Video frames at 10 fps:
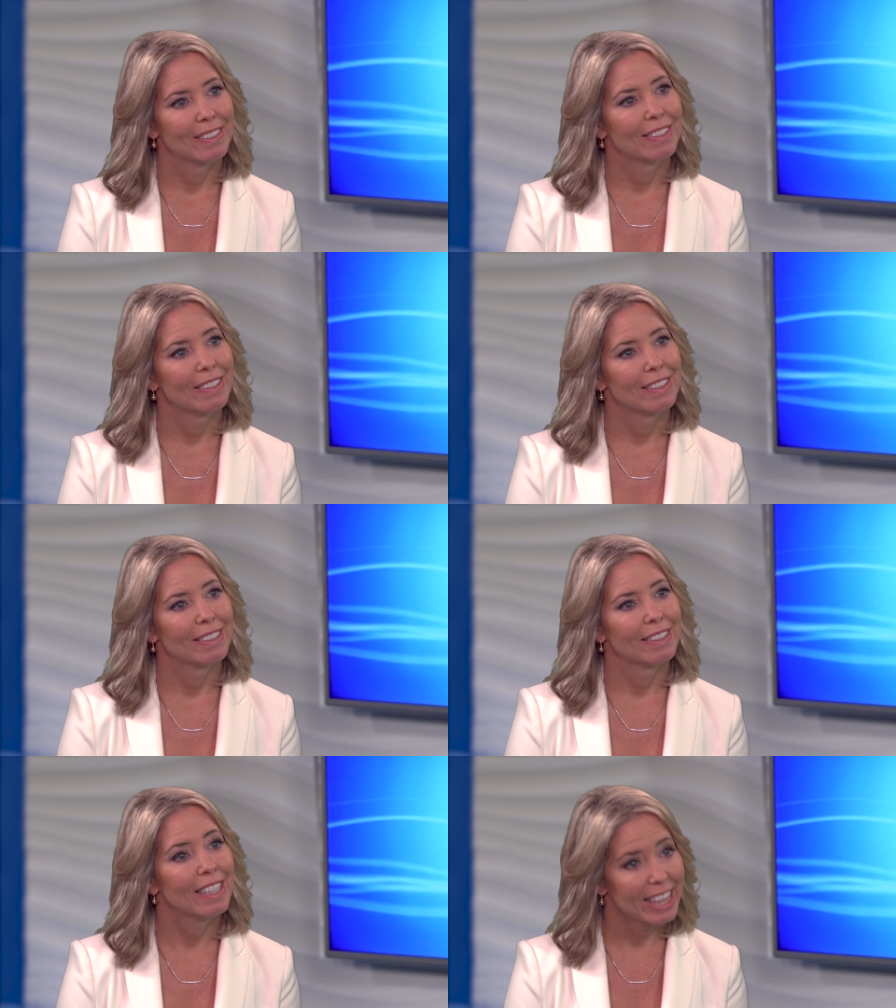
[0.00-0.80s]
Great
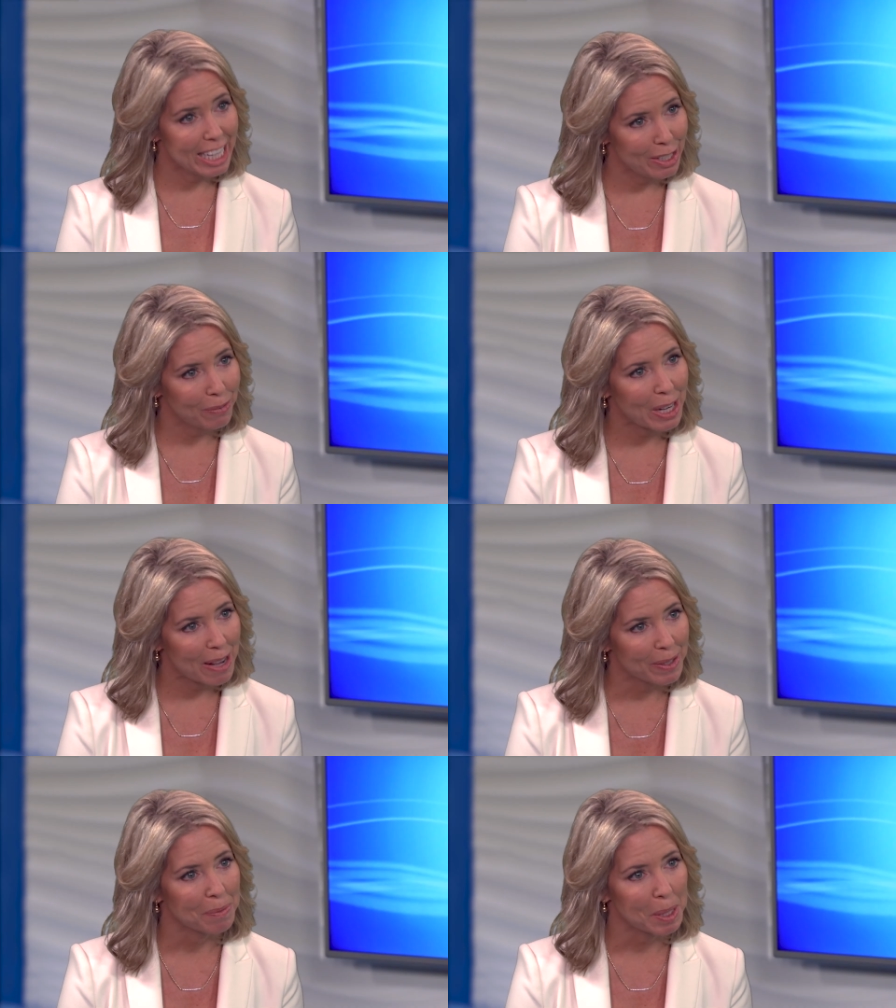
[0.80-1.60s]
advice. Thank you for
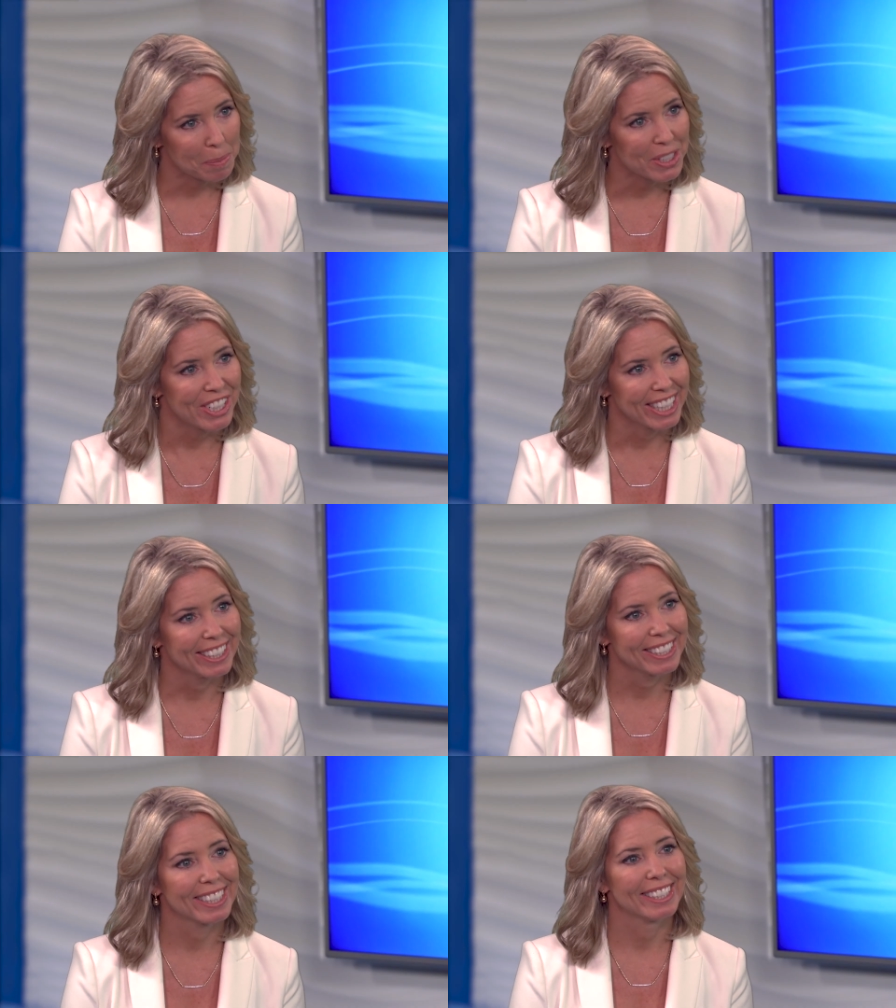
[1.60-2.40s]
having me. I appreciate
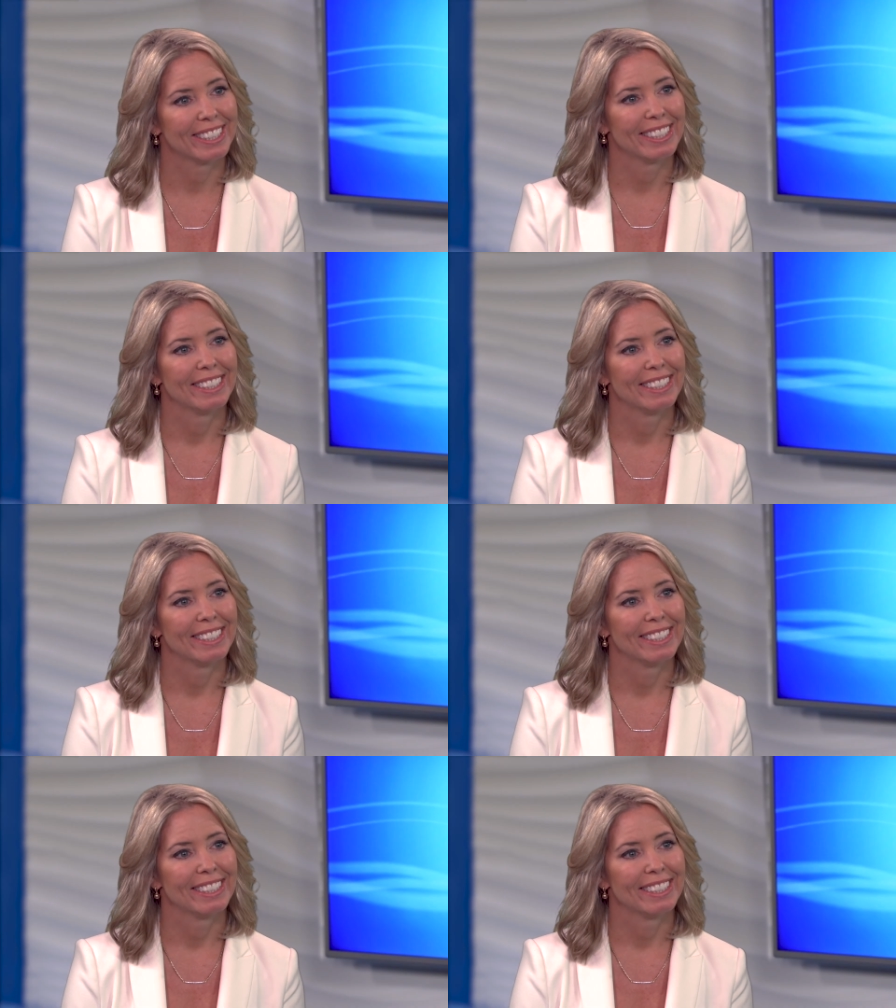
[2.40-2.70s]
it.